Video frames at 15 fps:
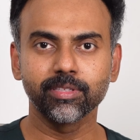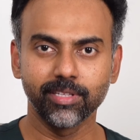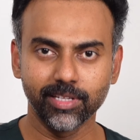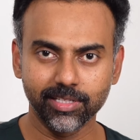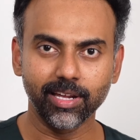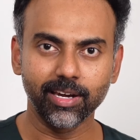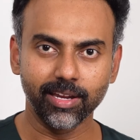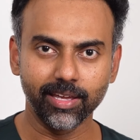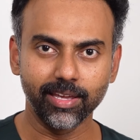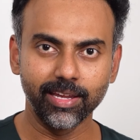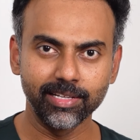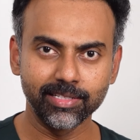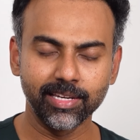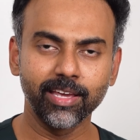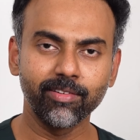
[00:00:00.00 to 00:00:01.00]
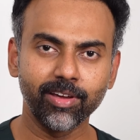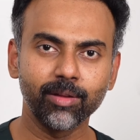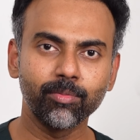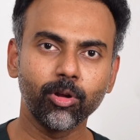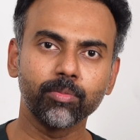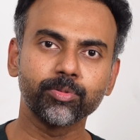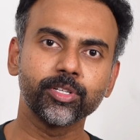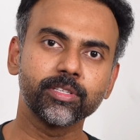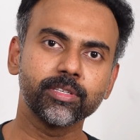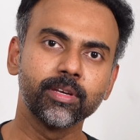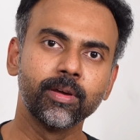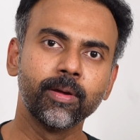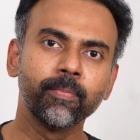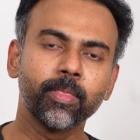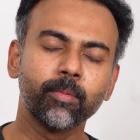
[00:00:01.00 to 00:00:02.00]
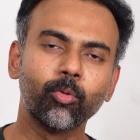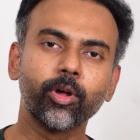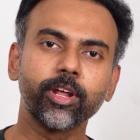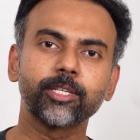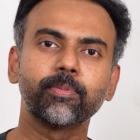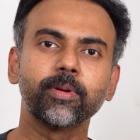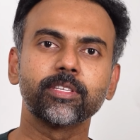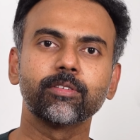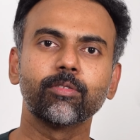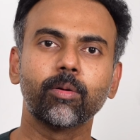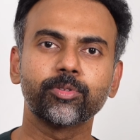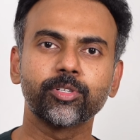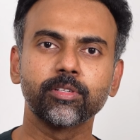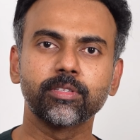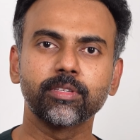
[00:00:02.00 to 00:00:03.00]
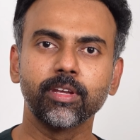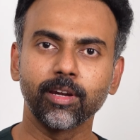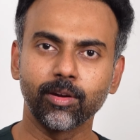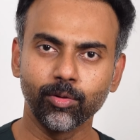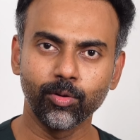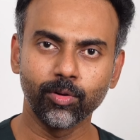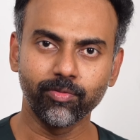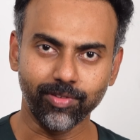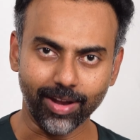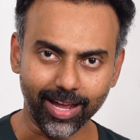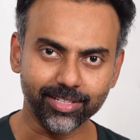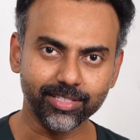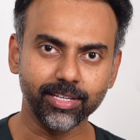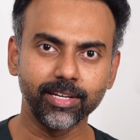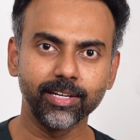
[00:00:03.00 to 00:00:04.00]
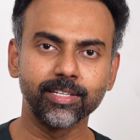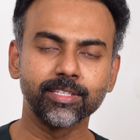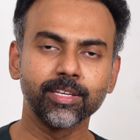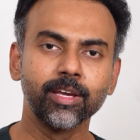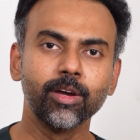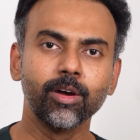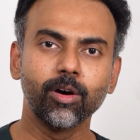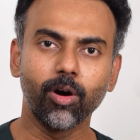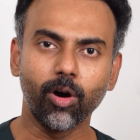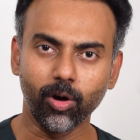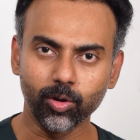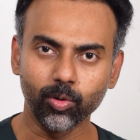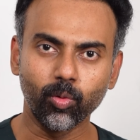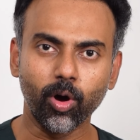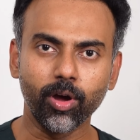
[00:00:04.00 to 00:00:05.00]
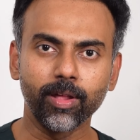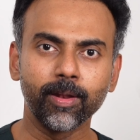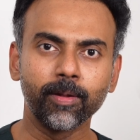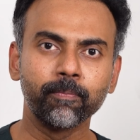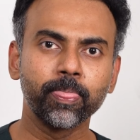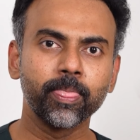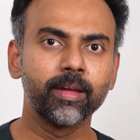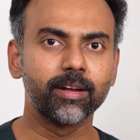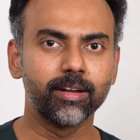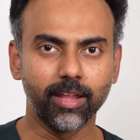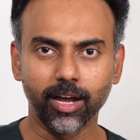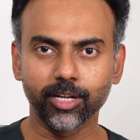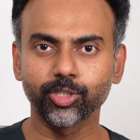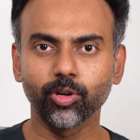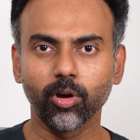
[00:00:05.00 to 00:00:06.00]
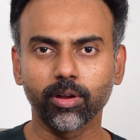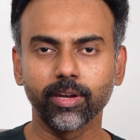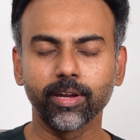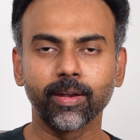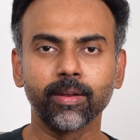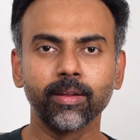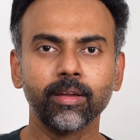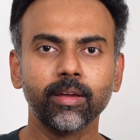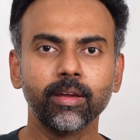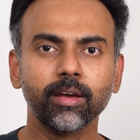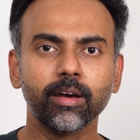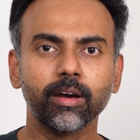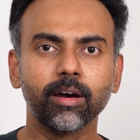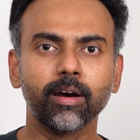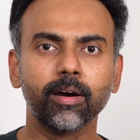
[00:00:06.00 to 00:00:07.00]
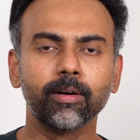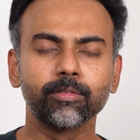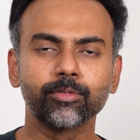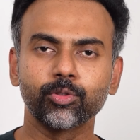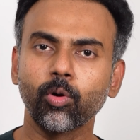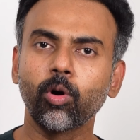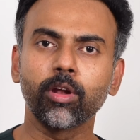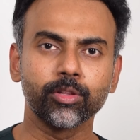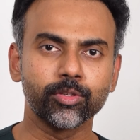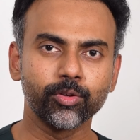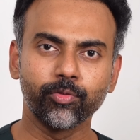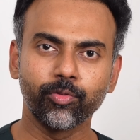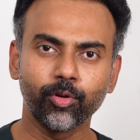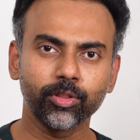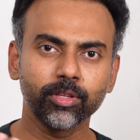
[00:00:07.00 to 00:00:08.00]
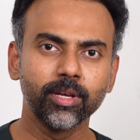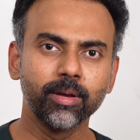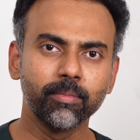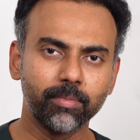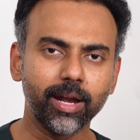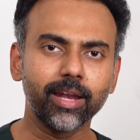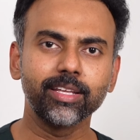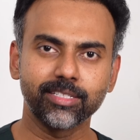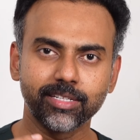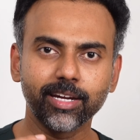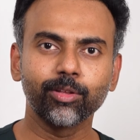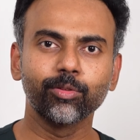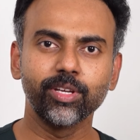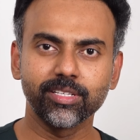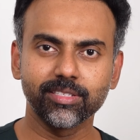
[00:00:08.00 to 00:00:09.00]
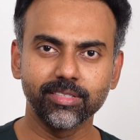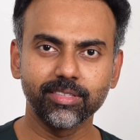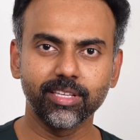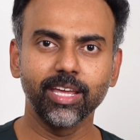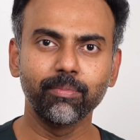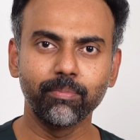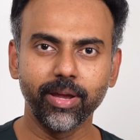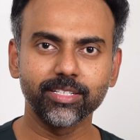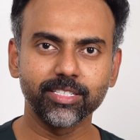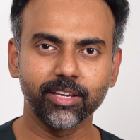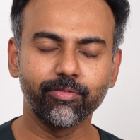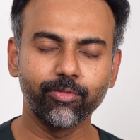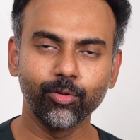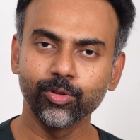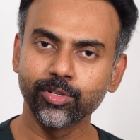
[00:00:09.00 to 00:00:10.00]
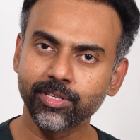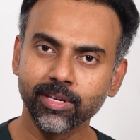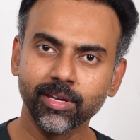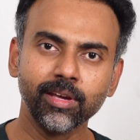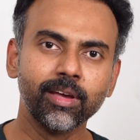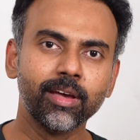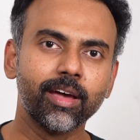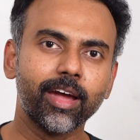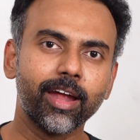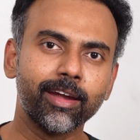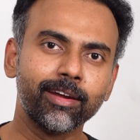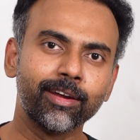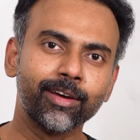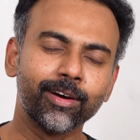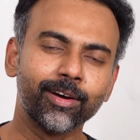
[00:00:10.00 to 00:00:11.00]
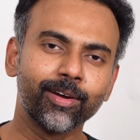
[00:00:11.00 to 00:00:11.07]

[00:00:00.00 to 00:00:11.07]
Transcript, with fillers: These are easily available options. More expensive options include flax seeds, olive oil, dark chocolate, so on and so forth. But at least stick to these 3 basic foods, and